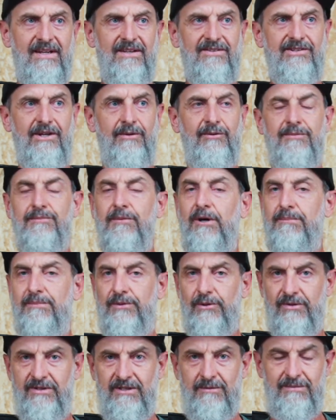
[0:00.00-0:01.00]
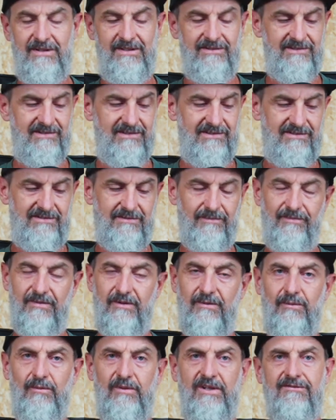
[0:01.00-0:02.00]
So with my building business,
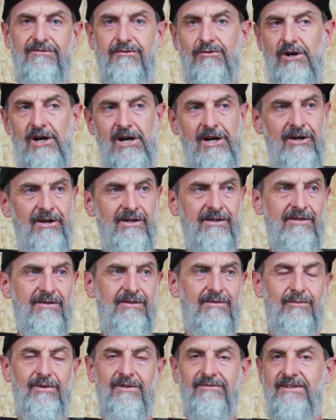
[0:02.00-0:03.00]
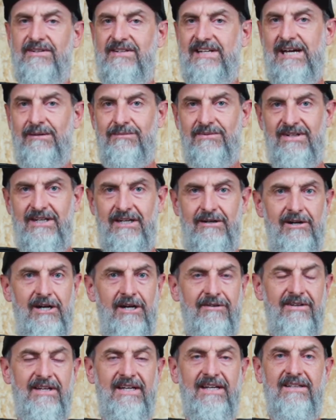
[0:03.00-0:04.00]
we've grown, we've adapted
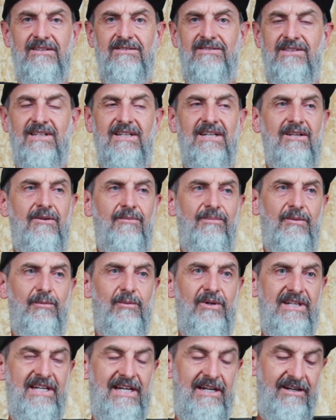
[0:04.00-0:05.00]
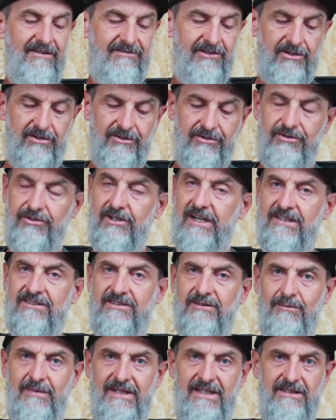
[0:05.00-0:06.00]
our overheads. We now have a
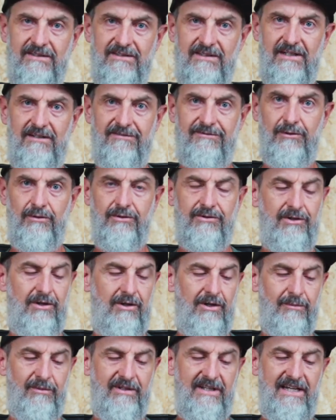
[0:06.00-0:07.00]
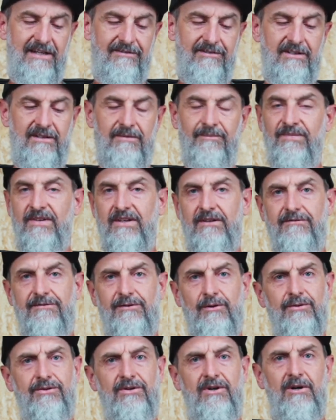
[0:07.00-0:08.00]
construction manager full-time. We have a
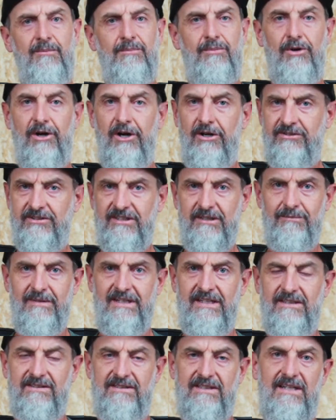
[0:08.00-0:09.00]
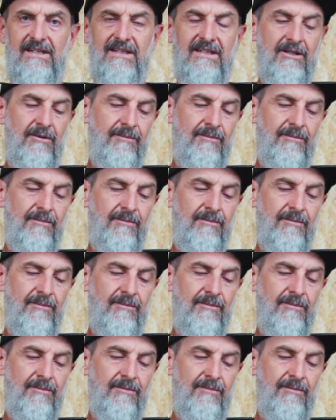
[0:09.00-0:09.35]
full-time project manager.